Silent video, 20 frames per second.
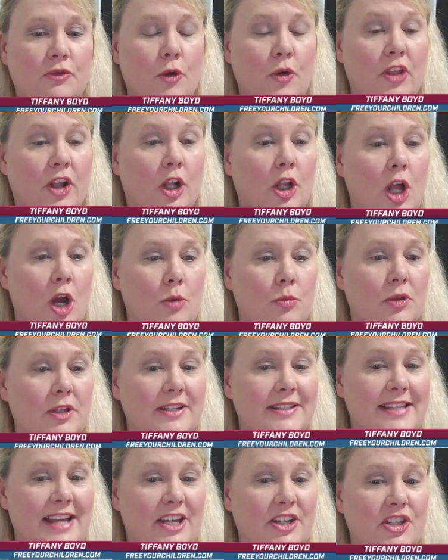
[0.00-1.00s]
for the
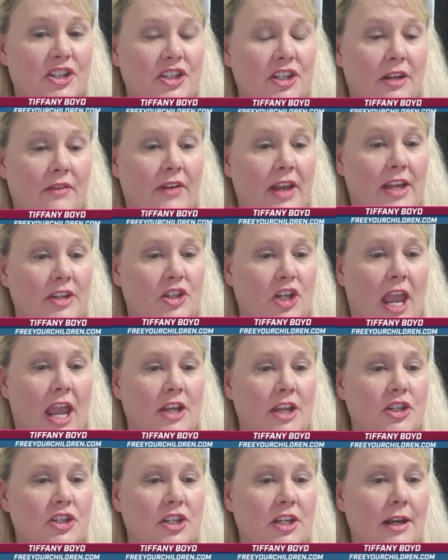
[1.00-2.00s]
globalization of
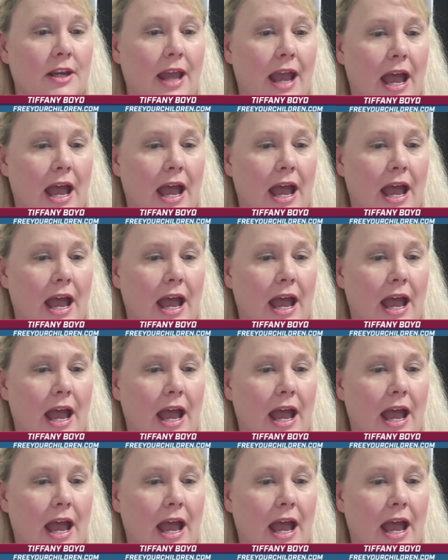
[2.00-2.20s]
education.